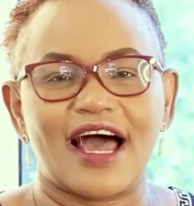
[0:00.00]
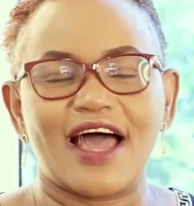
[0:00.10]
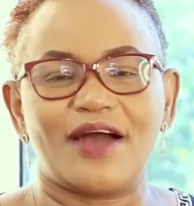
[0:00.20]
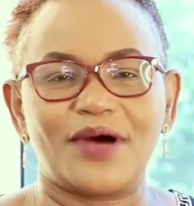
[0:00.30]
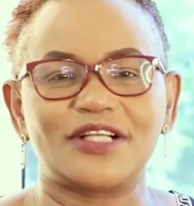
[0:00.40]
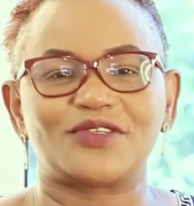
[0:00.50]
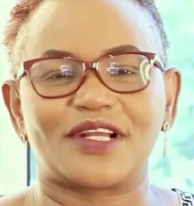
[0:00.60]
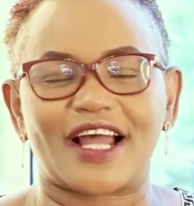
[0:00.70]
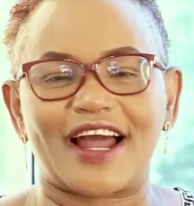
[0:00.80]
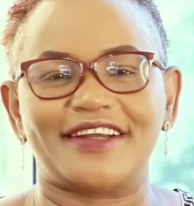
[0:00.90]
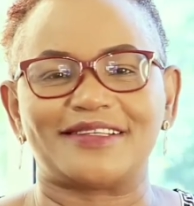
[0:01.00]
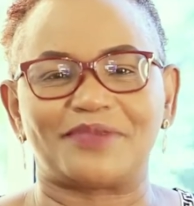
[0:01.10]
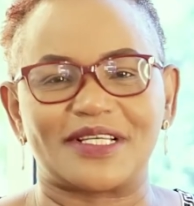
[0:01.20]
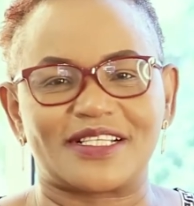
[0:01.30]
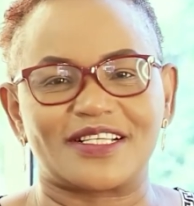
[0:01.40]
I want to
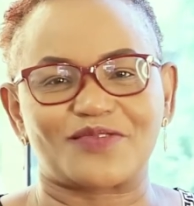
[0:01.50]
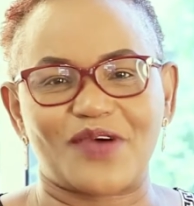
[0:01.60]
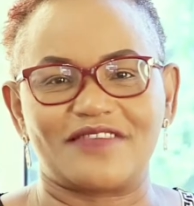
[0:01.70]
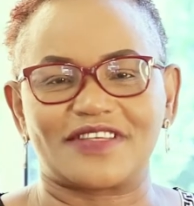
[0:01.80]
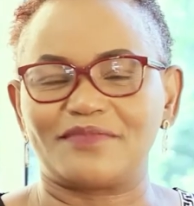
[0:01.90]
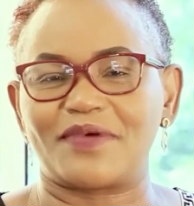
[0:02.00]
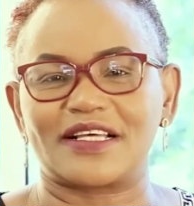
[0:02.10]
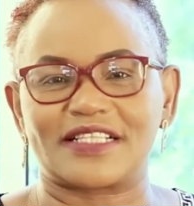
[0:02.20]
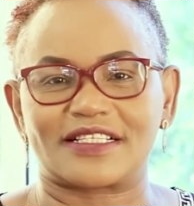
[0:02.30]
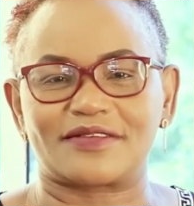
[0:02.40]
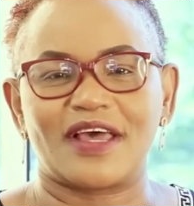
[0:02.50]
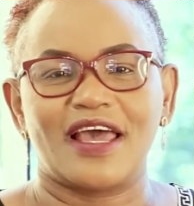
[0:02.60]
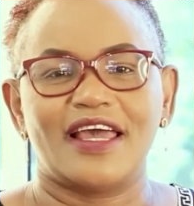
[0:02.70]
encourage pastors' wives and pastors,